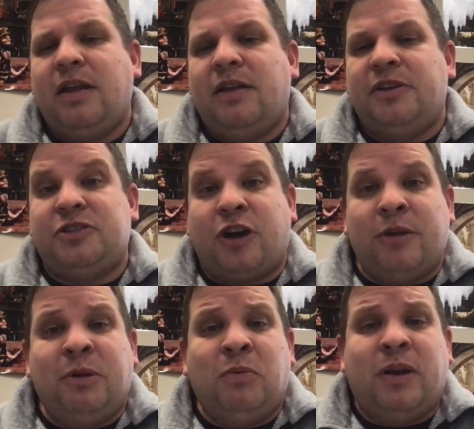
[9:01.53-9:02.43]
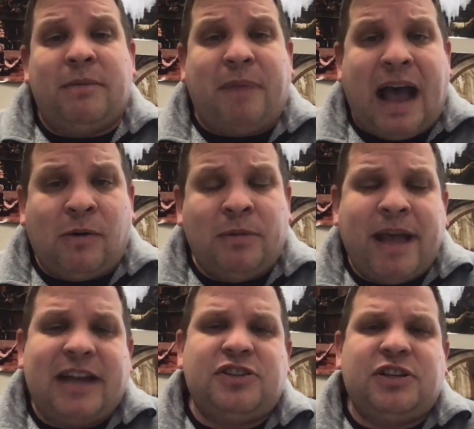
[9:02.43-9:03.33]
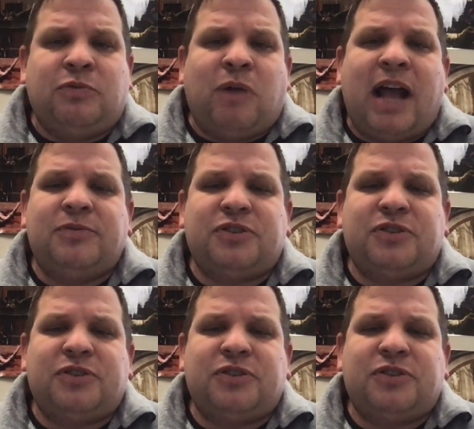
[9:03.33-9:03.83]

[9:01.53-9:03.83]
The tournament will get power matched in rounds